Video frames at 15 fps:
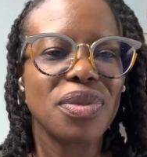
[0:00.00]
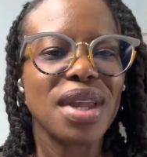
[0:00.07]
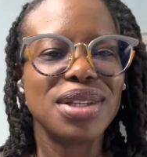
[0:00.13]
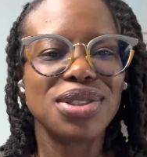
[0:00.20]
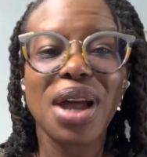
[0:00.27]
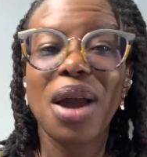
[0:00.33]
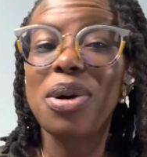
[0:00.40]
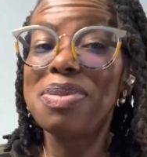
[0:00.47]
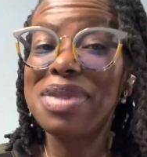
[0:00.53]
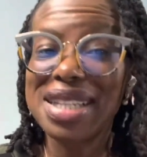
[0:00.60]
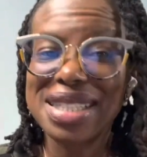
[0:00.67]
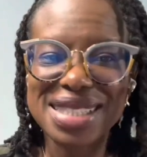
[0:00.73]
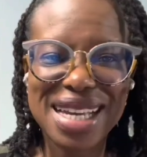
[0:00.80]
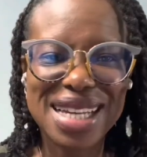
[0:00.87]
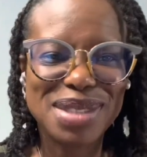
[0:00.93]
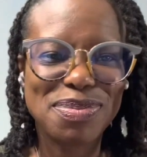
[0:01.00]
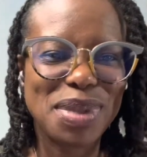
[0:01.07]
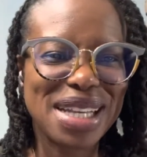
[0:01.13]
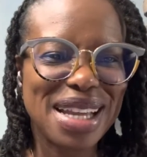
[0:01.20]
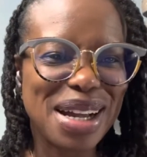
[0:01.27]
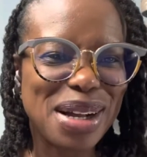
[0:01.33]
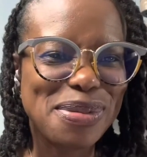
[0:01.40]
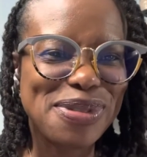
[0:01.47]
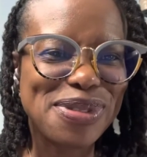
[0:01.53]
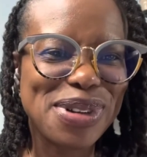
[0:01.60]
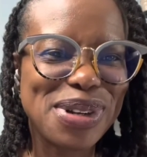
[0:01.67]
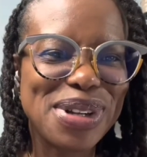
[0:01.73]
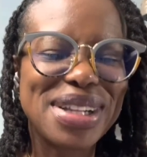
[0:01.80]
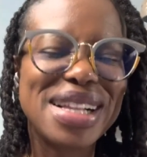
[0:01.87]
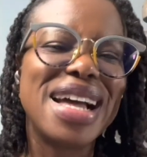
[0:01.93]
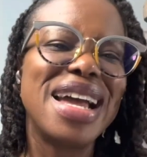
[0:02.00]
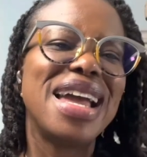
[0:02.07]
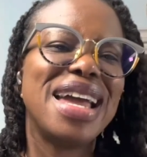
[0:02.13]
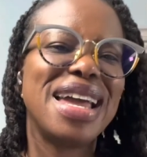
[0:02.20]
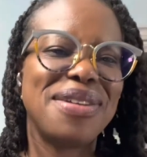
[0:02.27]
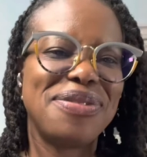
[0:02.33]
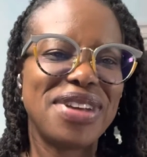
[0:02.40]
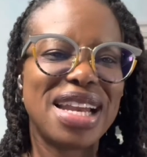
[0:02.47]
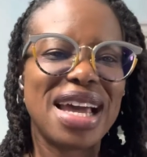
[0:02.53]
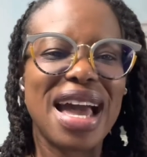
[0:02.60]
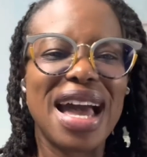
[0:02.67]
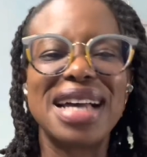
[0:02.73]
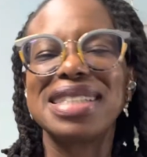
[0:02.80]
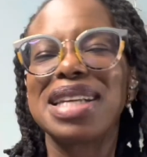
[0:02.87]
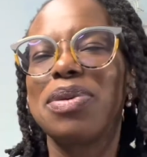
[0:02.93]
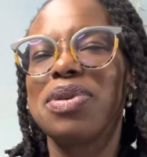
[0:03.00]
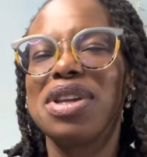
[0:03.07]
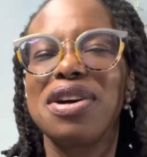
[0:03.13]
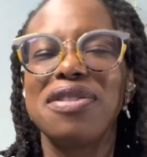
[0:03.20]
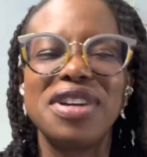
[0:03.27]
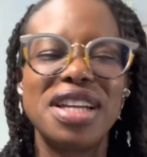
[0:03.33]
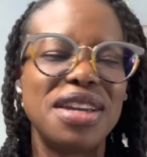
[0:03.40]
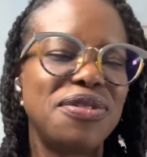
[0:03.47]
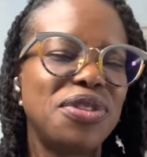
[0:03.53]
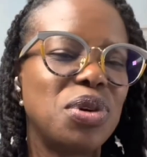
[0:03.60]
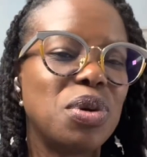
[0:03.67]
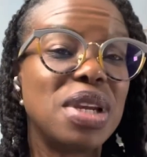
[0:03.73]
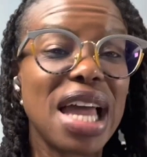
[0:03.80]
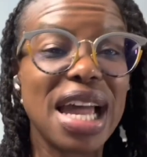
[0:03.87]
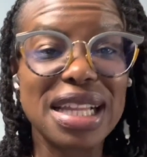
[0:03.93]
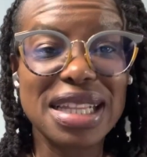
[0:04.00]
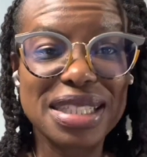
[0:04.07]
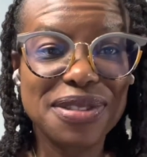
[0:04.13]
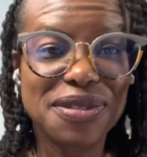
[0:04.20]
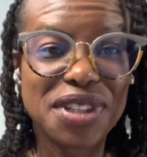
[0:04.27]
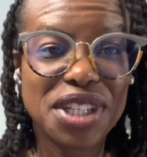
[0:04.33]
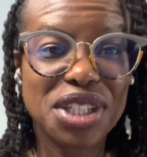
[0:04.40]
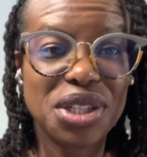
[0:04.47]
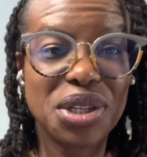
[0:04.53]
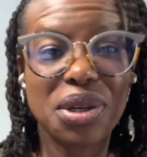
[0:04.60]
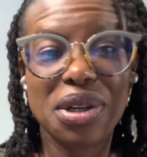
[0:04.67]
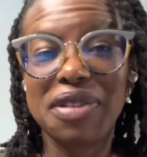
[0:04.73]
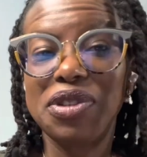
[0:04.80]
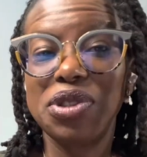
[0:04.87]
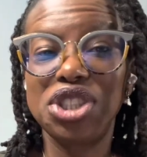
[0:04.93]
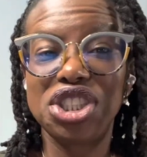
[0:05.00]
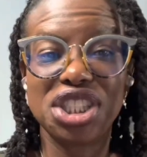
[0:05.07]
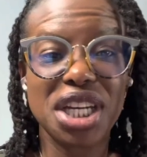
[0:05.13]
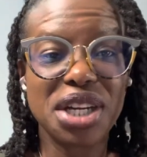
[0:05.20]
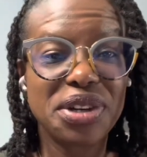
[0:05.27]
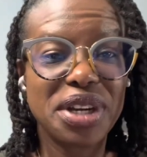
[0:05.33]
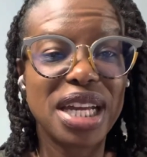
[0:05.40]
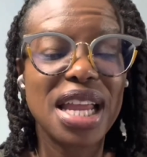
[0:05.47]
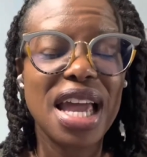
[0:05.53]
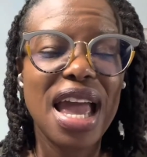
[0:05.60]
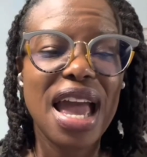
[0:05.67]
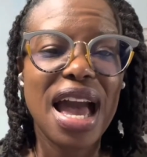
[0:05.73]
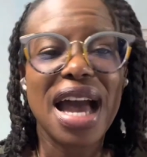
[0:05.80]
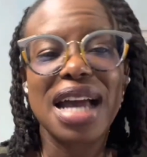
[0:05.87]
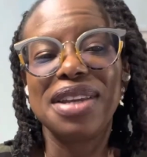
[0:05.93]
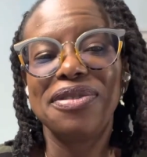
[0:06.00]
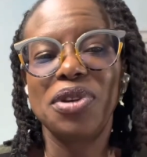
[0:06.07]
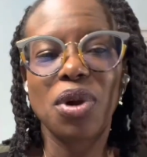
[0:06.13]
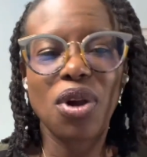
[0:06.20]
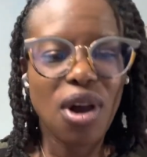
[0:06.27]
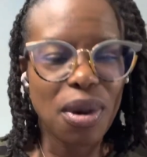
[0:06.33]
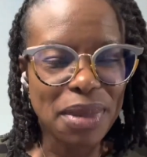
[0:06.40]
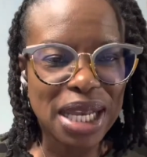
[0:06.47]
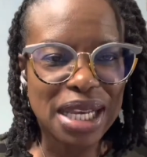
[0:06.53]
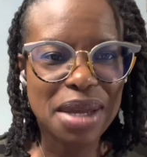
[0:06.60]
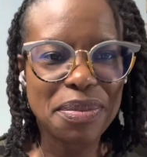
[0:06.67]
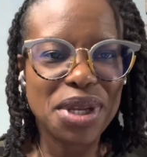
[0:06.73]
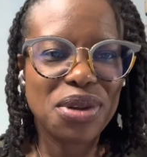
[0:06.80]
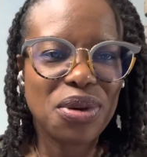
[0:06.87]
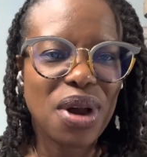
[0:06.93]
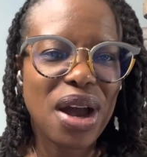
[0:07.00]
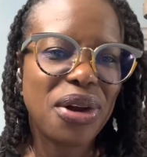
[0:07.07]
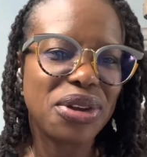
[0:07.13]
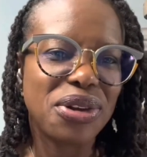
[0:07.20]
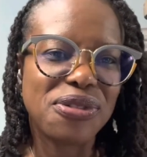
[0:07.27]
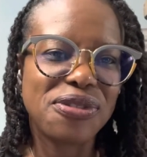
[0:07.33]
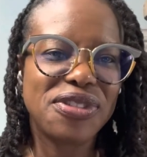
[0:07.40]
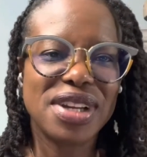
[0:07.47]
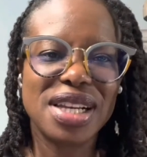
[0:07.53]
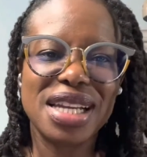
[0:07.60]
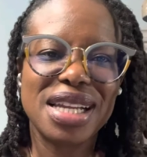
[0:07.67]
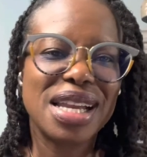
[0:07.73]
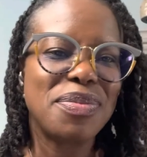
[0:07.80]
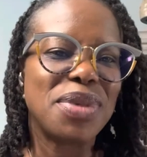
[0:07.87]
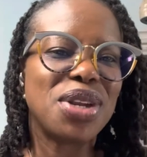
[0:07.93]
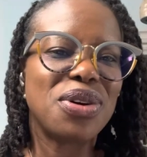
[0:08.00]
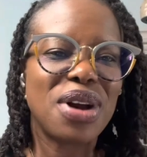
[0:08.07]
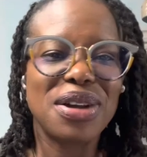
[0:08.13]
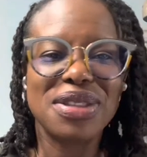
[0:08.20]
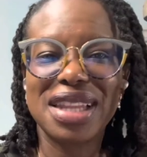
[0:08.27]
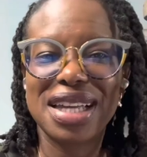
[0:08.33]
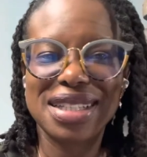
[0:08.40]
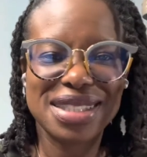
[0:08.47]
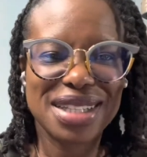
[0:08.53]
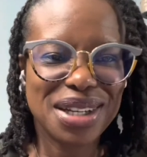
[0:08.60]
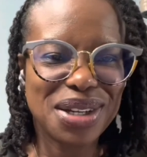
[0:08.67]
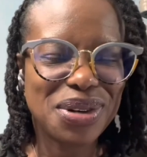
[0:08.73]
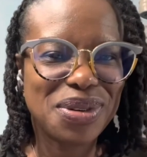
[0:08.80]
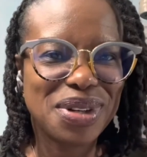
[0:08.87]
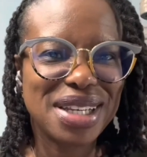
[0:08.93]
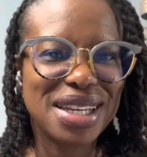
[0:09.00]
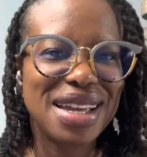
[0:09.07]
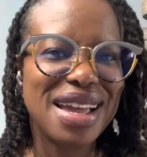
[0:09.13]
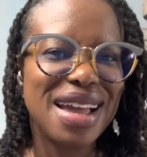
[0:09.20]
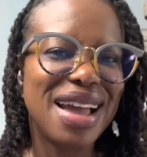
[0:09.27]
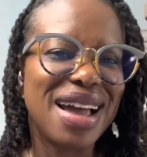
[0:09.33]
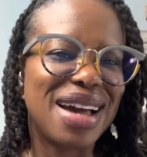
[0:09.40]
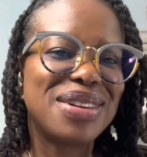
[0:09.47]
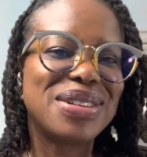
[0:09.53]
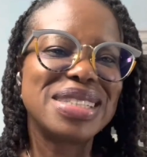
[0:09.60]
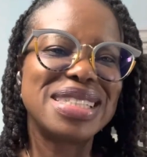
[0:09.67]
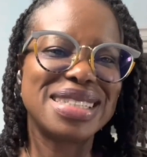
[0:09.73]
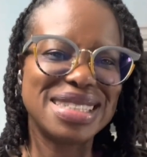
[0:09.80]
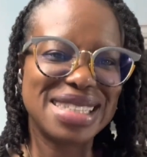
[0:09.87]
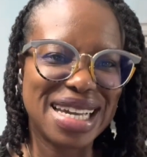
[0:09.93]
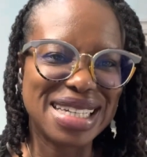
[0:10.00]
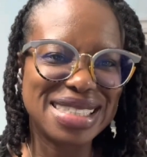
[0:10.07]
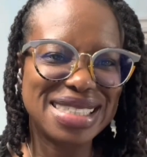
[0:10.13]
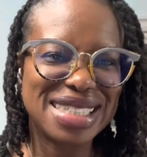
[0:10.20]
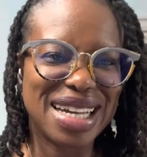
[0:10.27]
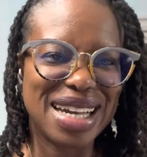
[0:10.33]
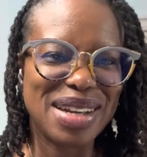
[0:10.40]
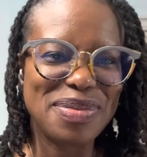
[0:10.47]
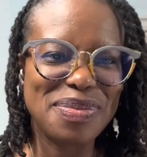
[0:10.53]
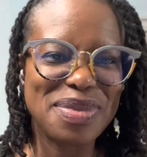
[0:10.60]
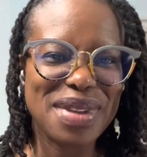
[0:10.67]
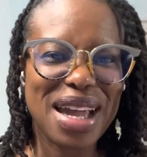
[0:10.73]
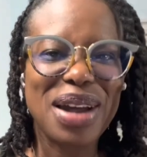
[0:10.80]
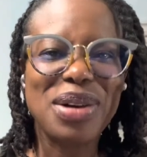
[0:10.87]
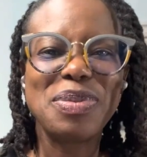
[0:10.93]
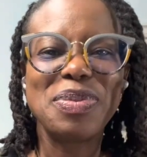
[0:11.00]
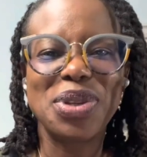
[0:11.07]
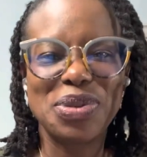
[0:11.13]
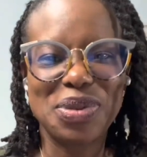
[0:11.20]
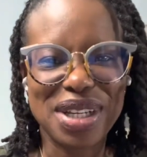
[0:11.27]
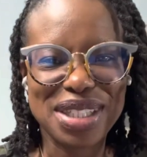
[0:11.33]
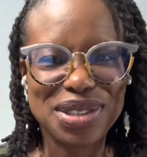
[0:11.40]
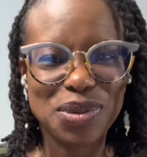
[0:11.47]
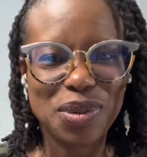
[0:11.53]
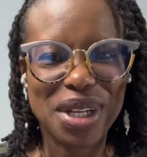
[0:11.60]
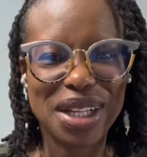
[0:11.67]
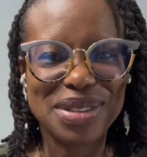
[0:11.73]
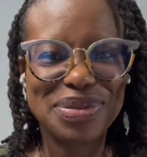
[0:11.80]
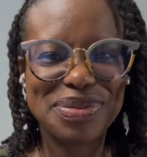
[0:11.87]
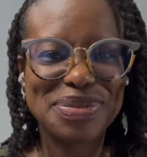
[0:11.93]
So I hope this has been helpful. If it has, I would love it if you like this video, if you share it, and if you comment, let me know how you're feeling. Let me know how things are going. And until next time, I hope you rest well.